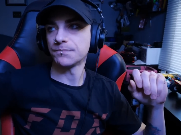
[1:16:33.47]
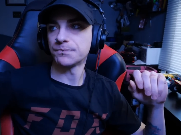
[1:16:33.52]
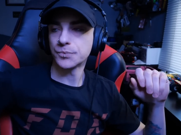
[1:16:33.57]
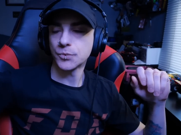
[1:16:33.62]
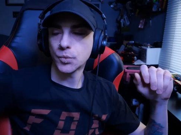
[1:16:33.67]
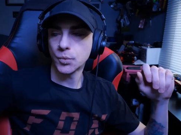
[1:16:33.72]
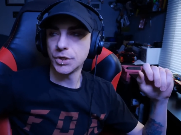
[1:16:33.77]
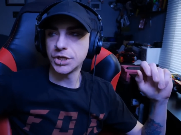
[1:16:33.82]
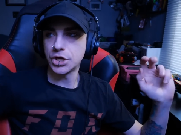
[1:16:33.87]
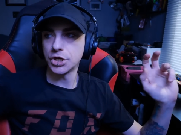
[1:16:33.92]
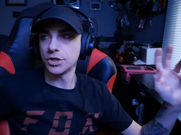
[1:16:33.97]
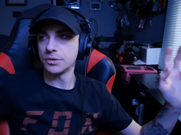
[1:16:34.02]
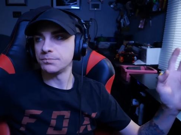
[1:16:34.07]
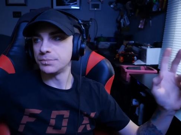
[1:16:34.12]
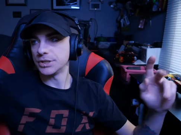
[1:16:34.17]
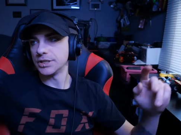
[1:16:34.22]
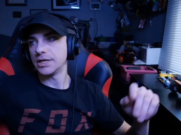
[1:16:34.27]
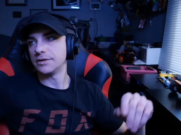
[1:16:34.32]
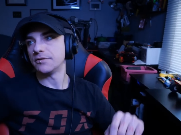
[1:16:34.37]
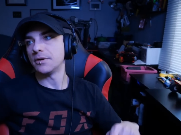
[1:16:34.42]
we couldn't
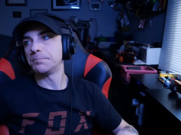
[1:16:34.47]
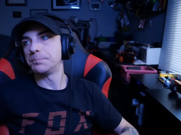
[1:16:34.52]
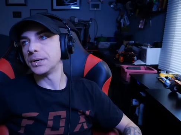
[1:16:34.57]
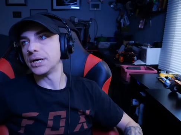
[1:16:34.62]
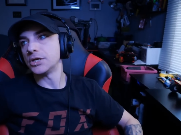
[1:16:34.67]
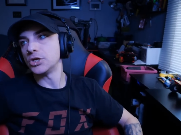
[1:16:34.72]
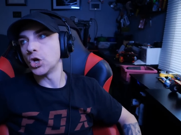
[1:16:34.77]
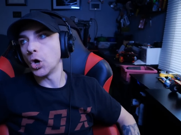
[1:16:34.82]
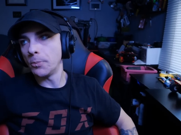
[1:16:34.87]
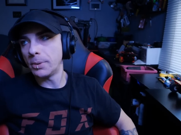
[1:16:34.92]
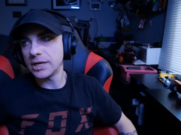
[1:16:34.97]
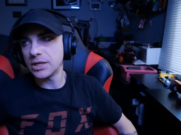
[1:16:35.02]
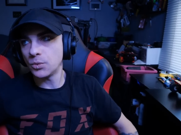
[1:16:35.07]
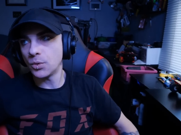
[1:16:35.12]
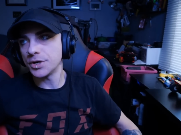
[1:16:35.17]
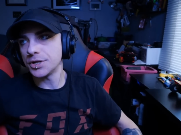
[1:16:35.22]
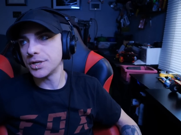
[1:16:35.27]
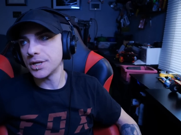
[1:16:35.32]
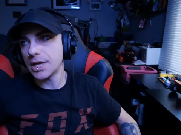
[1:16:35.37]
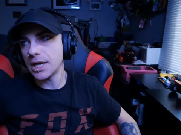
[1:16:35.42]
believe it. But nobody
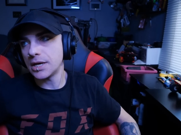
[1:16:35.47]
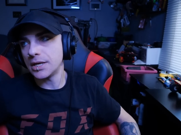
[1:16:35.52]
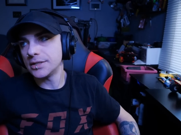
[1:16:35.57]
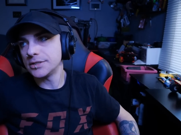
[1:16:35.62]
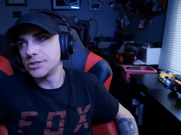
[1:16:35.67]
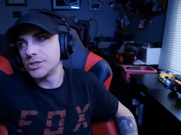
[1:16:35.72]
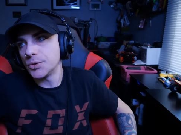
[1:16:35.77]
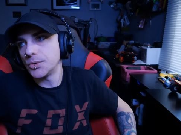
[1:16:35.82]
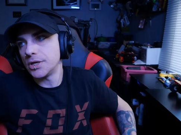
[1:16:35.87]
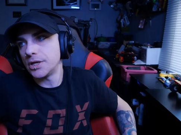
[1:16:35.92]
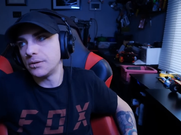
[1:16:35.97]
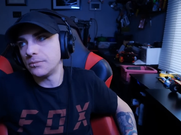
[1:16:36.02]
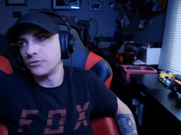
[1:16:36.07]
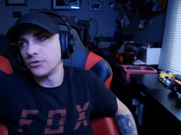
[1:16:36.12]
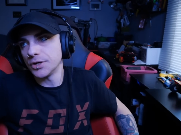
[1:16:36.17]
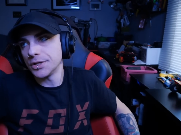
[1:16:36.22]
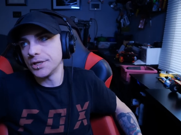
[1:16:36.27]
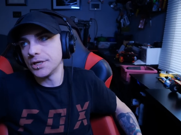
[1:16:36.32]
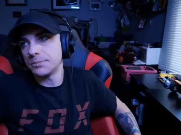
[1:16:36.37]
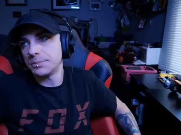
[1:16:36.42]
wanted to get into it
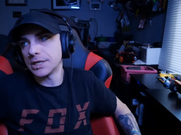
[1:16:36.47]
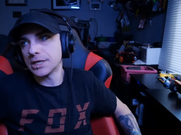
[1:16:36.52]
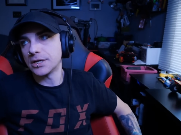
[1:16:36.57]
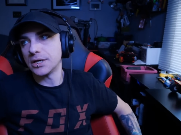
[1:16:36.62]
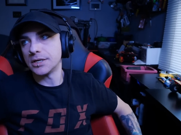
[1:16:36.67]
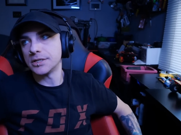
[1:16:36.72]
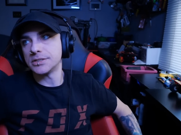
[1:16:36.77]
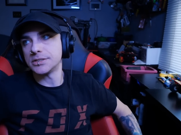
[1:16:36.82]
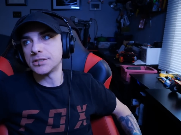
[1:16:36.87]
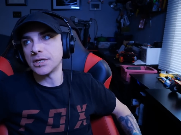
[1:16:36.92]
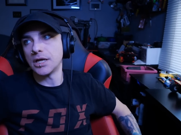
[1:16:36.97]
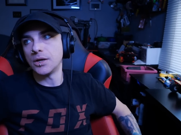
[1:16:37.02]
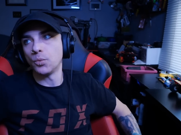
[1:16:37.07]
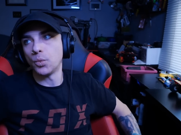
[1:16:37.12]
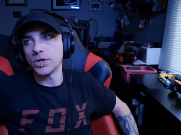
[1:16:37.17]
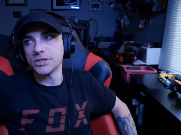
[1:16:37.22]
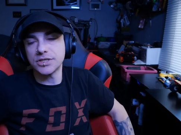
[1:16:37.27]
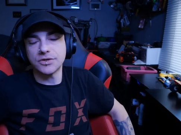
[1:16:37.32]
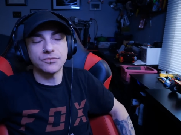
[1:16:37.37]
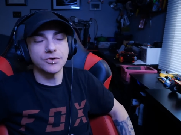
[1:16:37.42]
really because it
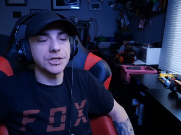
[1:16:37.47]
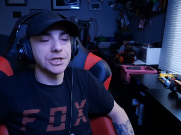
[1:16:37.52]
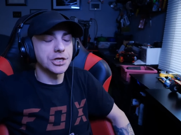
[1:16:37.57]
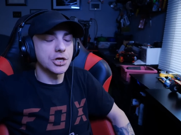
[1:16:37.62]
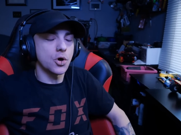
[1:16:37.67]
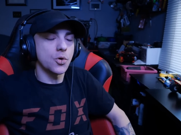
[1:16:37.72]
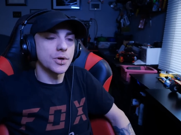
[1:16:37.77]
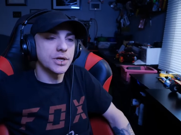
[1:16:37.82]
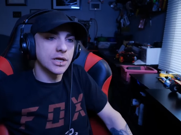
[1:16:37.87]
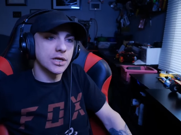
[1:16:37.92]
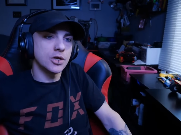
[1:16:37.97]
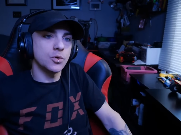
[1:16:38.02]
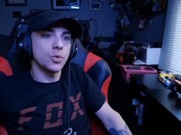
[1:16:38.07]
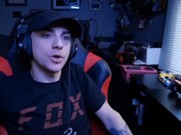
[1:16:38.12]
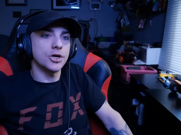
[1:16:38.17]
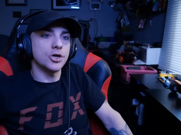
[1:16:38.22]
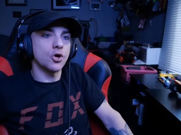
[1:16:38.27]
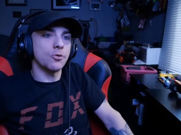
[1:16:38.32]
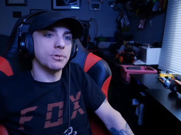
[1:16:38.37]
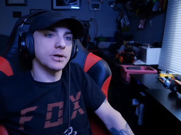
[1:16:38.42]
wasn't really going
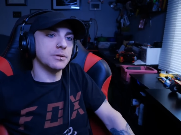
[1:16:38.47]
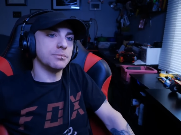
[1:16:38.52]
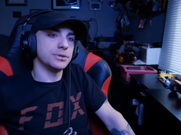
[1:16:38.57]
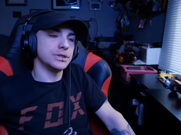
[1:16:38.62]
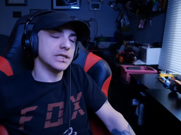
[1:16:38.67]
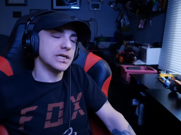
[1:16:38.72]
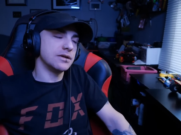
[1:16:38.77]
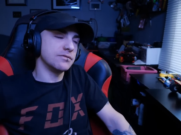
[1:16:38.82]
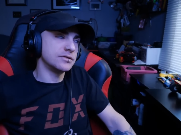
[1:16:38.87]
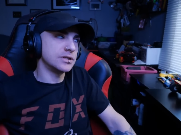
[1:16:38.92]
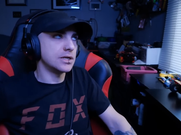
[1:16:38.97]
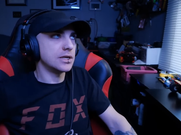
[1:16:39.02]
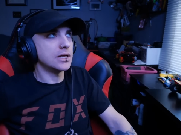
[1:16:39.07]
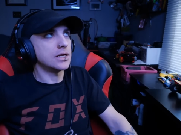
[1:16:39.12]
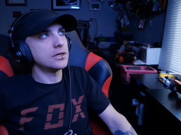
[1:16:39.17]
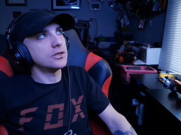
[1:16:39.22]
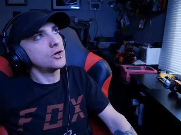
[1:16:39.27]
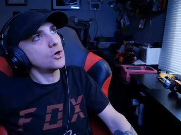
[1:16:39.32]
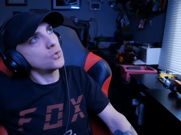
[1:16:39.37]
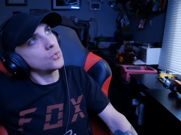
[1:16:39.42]
anywhere. Nobody believed in
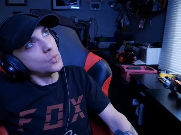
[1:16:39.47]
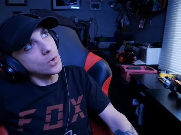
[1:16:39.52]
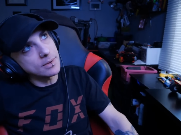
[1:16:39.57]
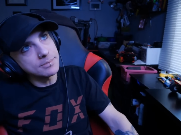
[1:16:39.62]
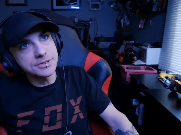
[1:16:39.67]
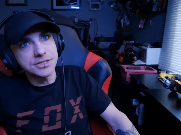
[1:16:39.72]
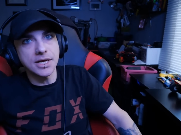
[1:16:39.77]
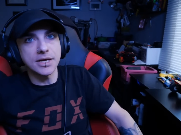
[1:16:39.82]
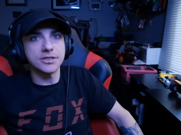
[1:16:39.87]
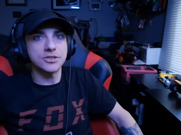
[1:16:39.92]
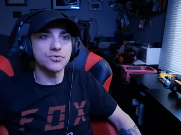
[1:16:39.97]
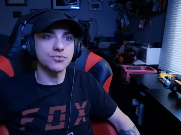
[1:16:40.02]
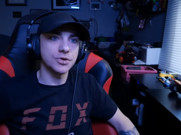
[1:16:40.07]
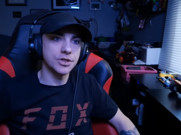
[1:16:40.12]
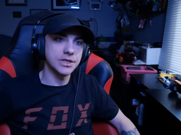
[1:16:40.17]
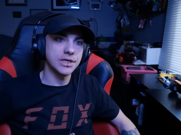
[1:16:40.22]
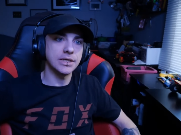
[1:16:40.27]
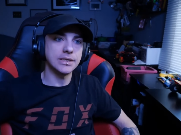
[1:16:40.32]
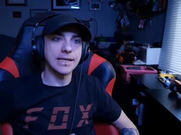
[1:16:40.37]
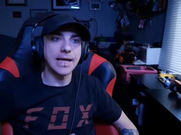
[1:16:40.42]
it. No websites
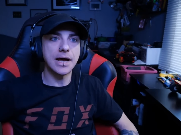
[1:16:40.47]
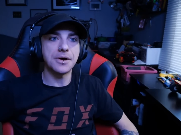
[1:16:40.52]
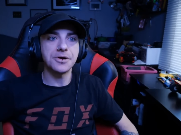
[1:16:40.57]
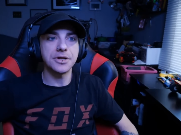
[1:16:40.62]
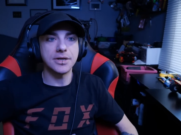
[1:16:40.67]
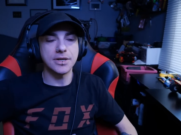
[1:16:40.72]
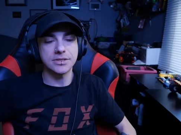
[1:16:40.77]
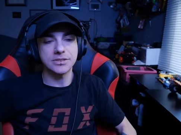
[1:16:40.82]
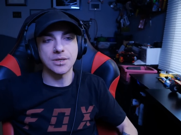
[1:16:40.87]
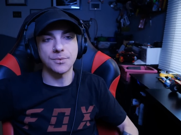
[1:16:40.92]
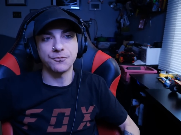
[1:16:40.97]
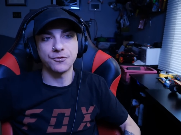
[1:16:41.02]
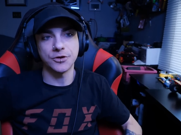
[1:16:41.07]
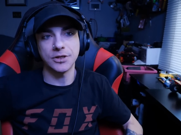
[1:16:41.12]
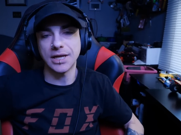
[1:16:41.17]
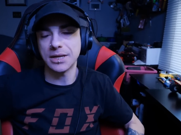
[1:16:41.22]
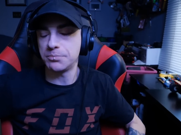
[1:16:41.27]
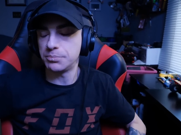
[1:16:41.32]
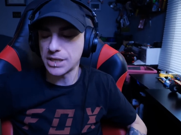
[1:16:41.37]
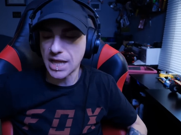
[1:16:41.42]
really allowed it except for
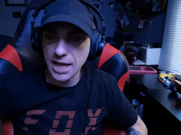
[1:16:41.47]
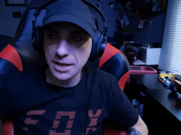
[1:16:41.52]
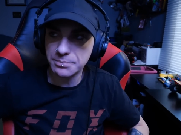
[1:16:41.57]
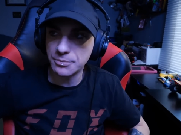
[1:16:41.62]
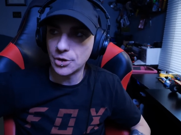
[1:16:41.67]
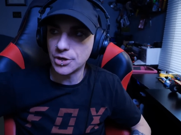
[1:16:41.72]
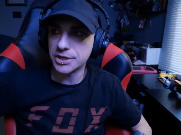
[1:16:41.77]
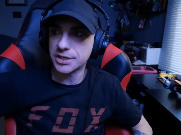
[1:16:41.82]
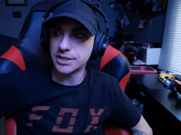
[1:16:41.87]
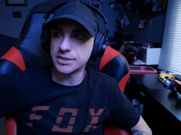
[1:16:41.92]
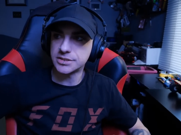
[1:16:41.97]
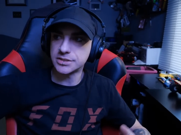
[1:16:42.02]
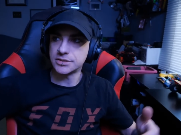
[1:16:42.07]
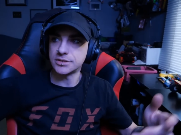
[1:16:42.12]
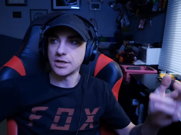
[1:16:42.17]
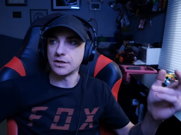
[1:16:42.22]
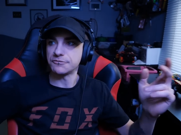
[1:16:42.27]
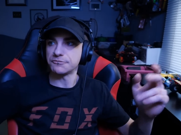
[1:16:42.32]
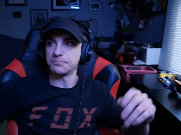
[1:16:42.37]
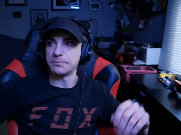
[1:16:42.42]
like black market
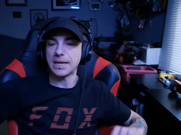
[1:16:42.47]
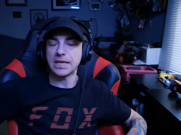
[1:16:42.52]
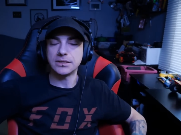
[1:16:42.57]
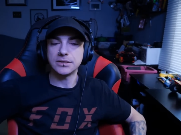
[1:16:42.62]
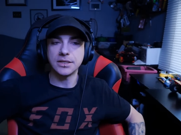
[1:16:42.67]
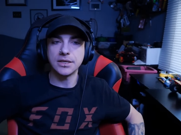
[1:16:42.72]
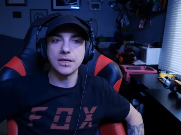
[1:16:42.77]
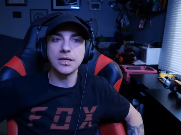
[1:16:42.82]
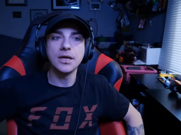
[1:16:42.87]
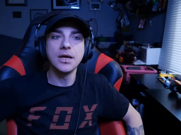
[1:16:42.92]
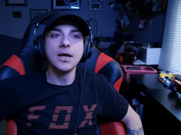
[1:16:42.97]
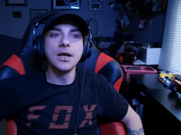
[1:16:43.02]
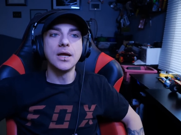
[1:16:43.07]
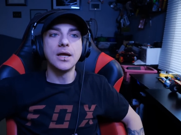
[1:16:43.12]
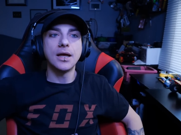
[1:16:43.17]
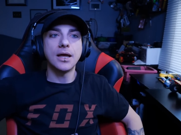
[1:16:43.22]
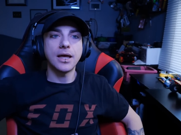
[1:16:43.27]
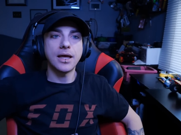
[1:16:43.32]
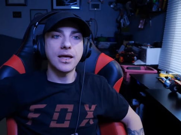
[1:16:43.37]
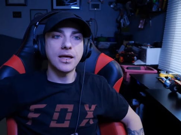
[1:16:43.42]
stuff mainly.
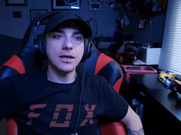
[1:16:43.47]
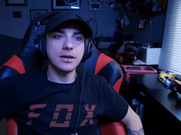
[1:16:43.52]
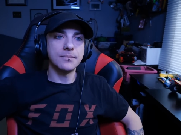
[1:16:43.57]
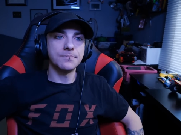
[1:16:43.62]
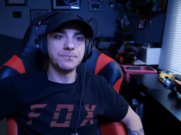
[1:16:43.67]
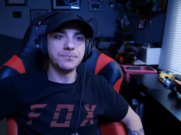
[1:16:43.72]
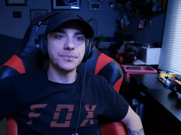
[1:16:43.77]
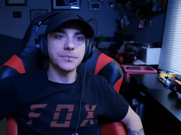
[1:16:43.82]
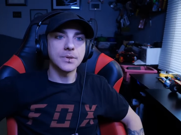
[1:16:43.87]
And